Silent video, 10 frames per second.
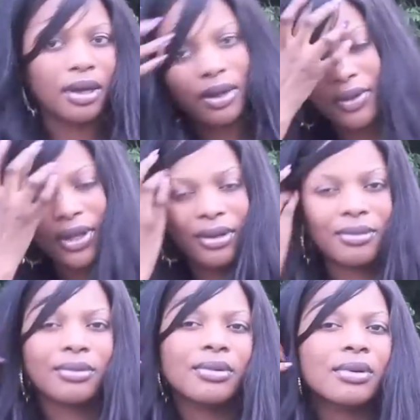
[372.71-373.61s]
And then
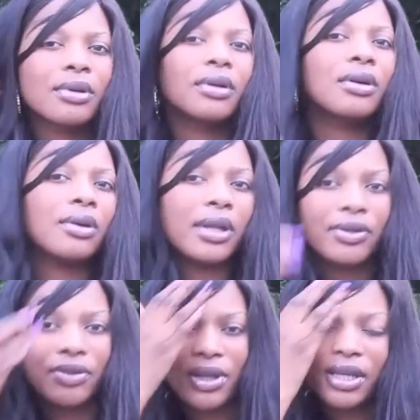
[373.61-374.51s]
go
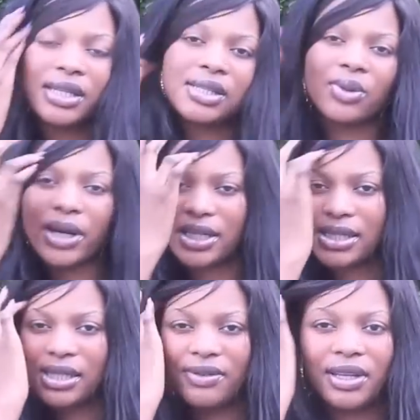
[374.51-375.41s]
like this, or I can
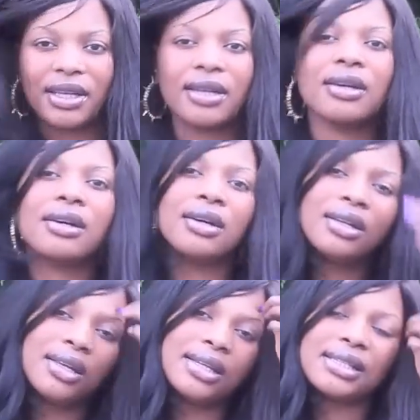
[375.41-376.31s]
just leave it like it
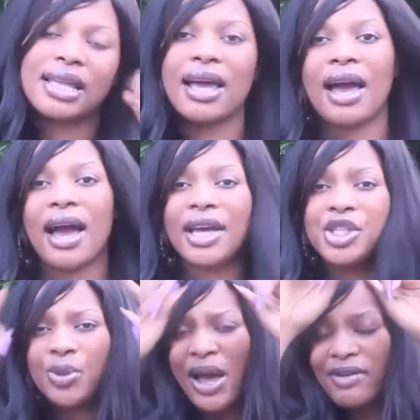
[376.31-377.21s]
is. I
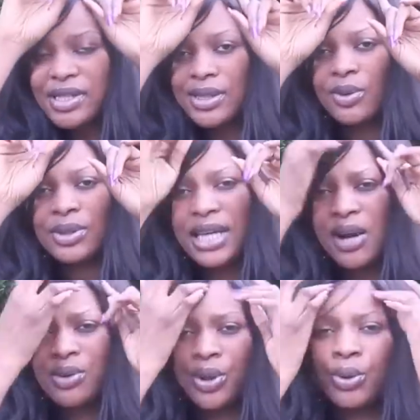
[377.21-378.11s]
do have it sewed
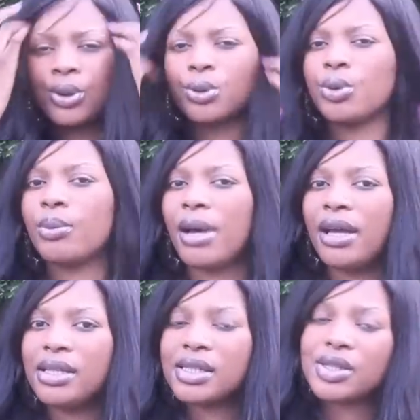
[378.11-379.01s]
down, no glue in
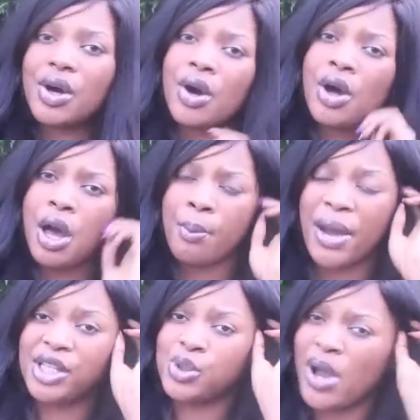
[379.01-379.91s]
my install,
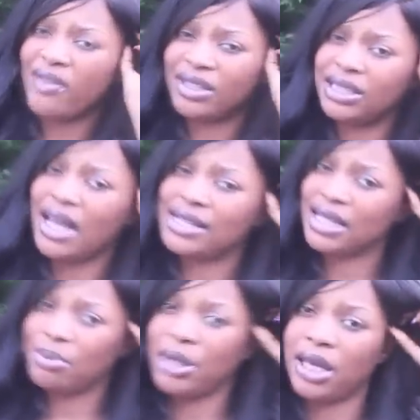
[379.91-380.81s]
but I do have an
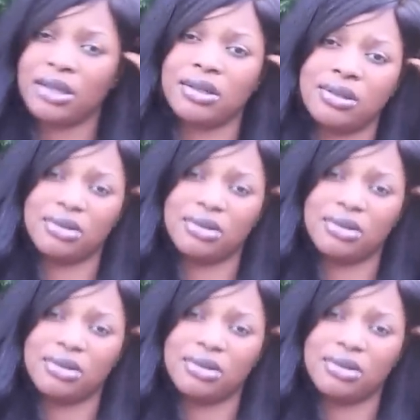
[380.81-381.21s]
elastic band